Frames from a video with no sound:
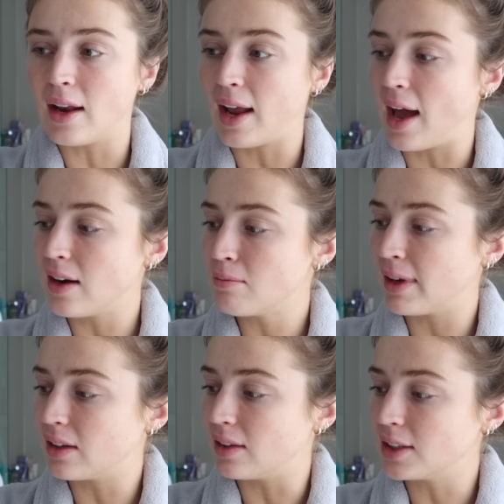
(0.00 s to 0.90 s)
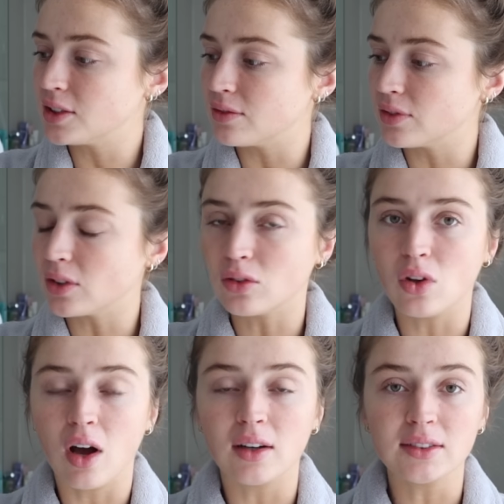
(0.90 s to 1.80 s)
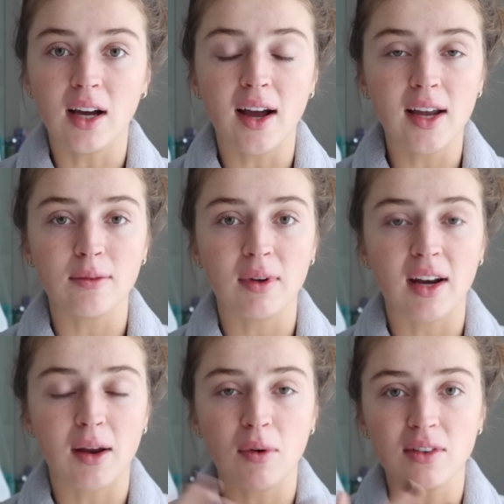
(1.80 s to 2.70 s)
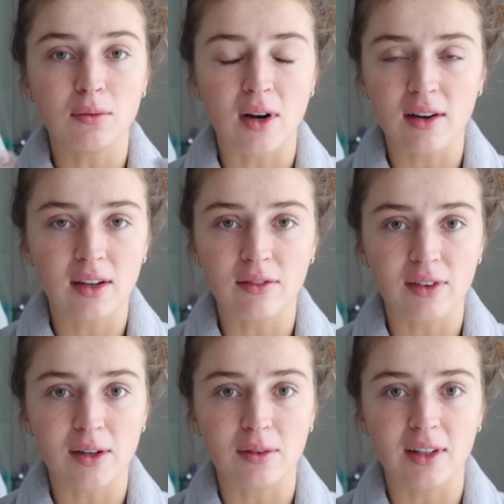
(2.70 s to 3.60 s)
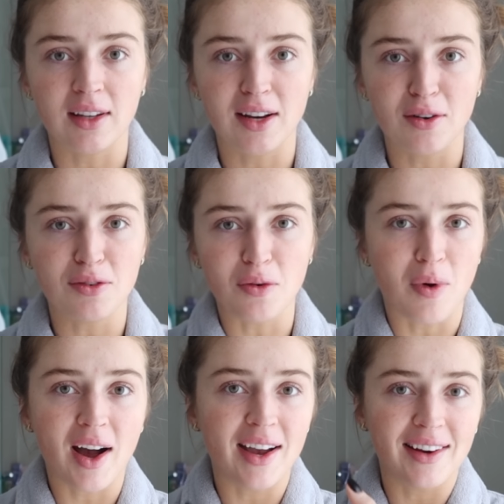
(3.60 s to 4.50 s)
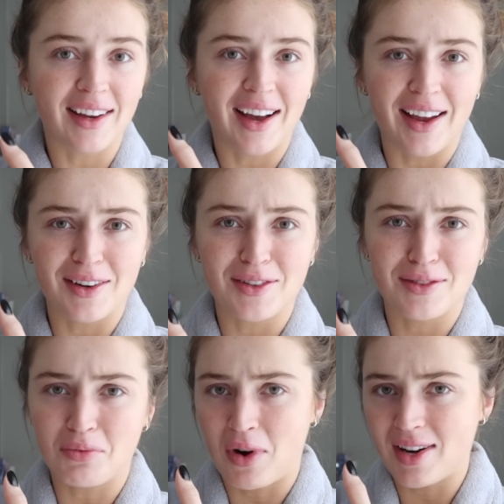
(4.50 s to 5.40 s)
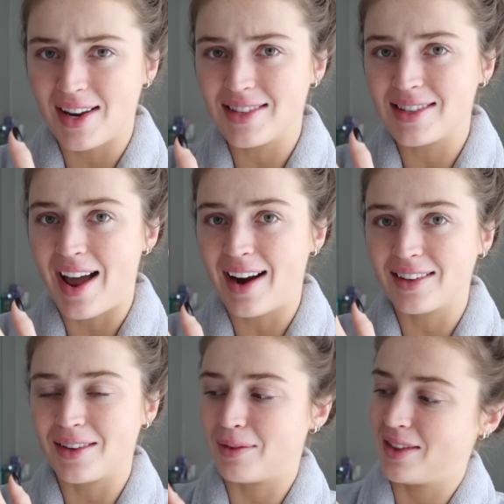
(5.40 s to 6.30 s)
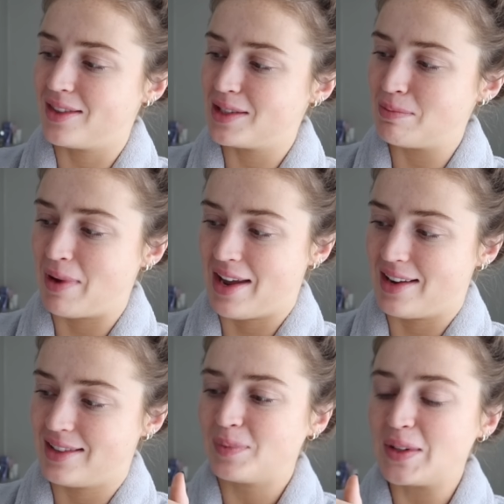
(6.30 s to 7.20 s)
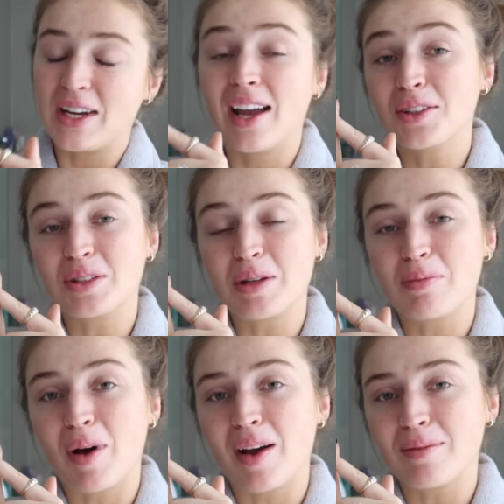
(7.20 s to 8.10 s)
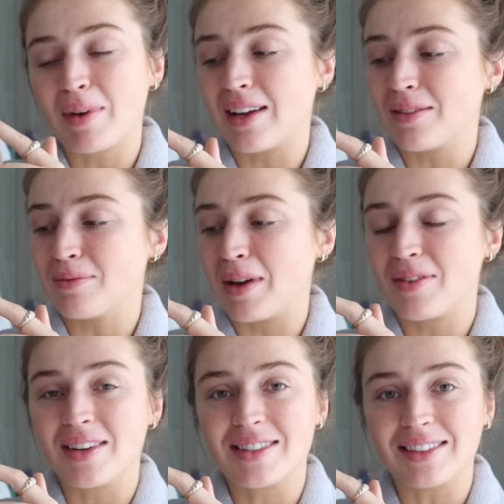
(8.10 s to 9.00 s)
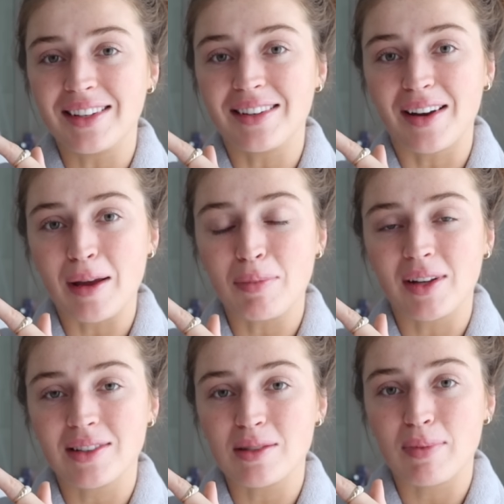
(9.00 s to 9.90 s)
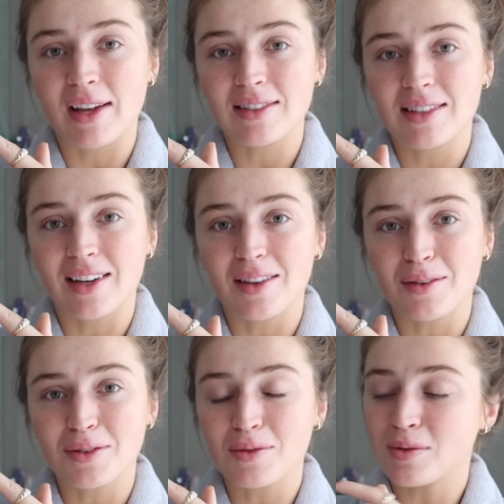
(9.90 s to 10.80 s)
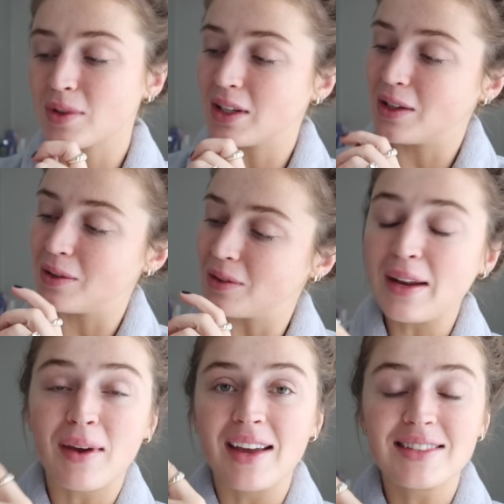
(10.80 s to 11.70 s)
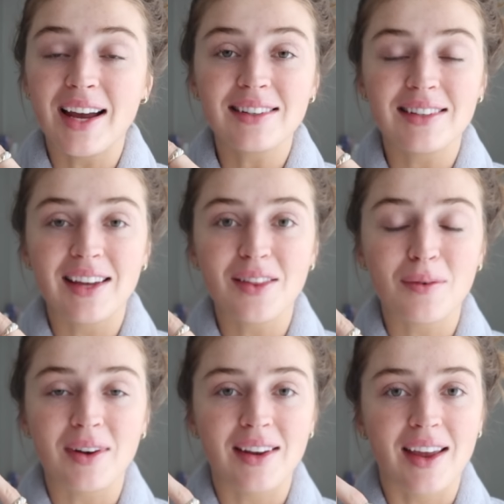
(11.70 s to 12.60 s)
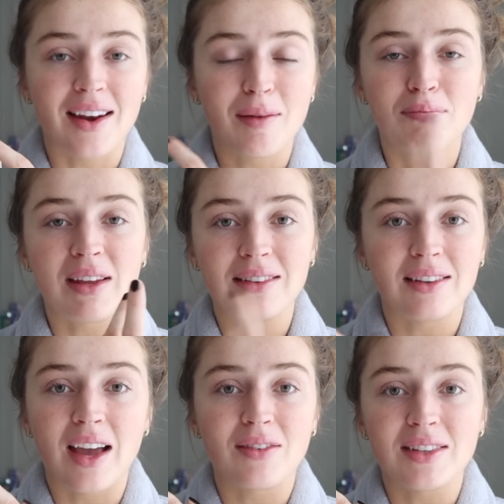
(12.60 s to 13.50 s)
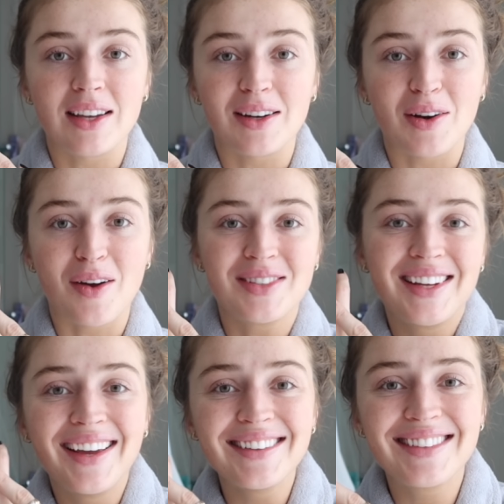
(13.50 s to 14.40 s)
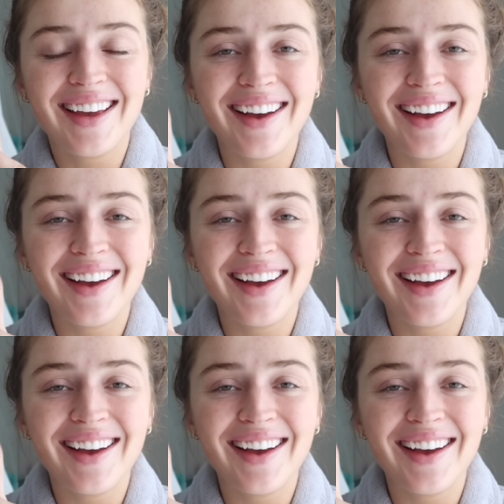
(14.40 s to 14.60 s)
And I had it in my collection for a long time, and I wasn't wearing it frequently, and I don't know why, and I kind of just one day stacked it with this band, which I actually bought, my friend Talene and I bought these bands together, which was really cute. Anyway, I stacked it together one day, and I basically haven't taken it off since.